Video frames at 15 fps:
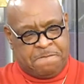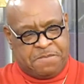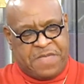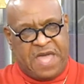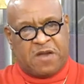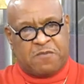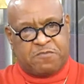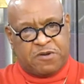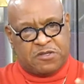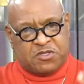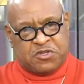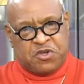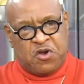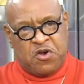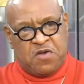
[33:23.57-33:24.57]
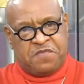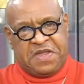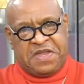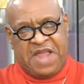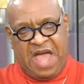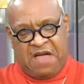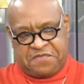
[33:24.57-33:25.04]
that are
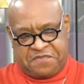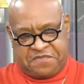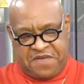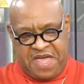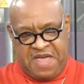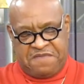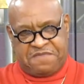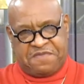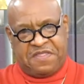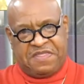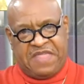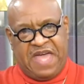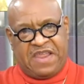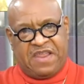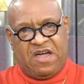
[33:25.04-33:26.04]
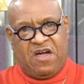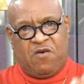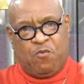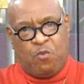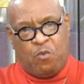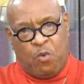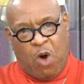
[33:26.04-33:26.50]
preserving our faith, that are
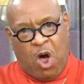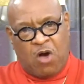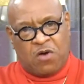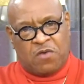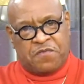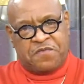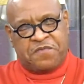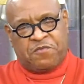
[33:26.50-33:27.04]
walk,